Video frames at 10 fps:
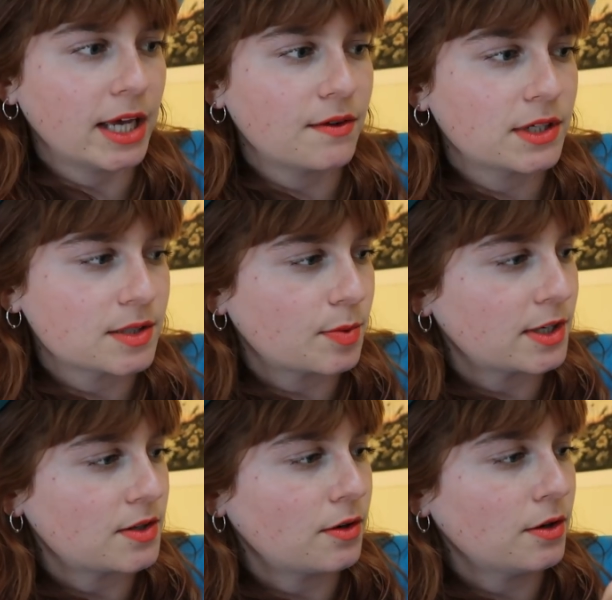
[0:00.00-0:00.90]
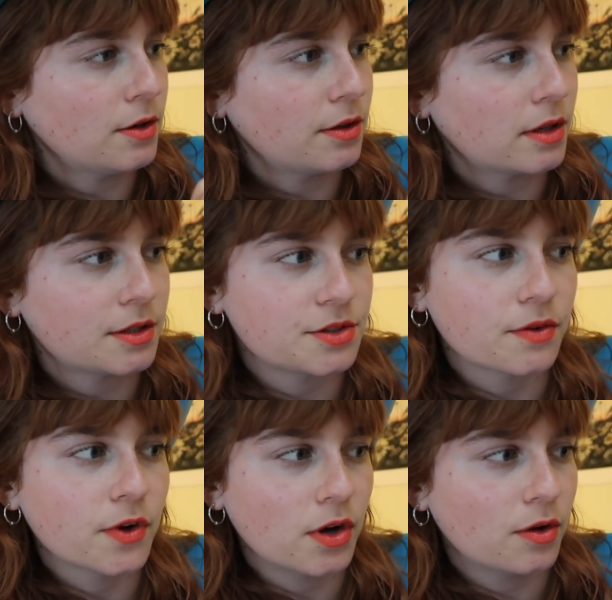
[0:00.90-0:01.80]
heaven is a place on earth, let
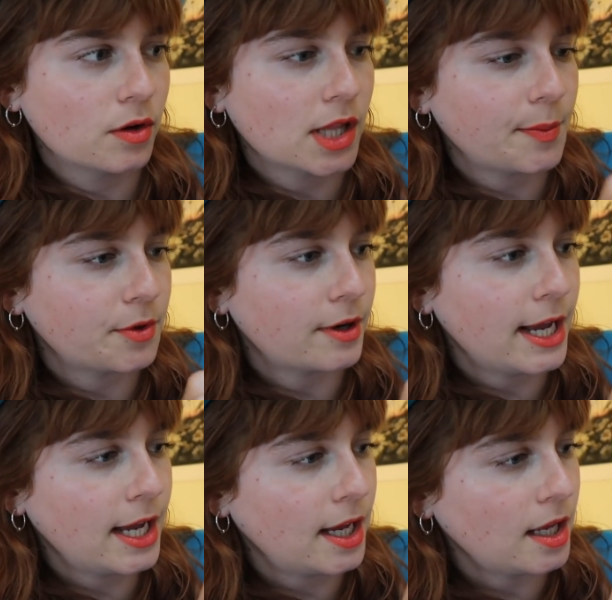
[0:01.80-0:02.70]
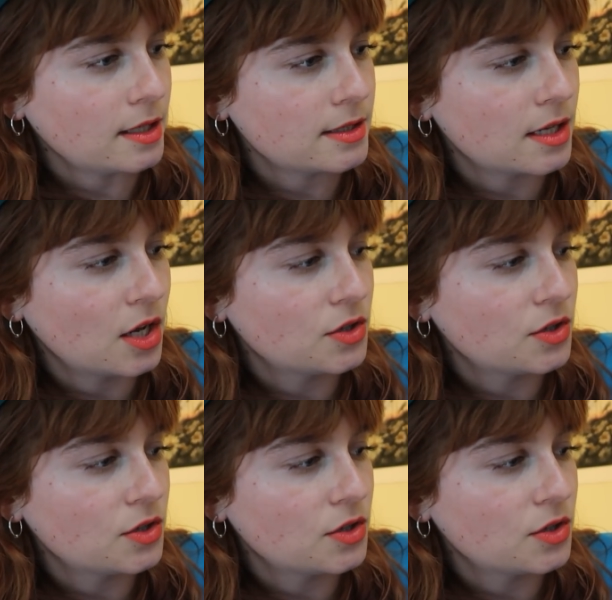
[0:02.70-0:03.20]
yourself go, clap your hands,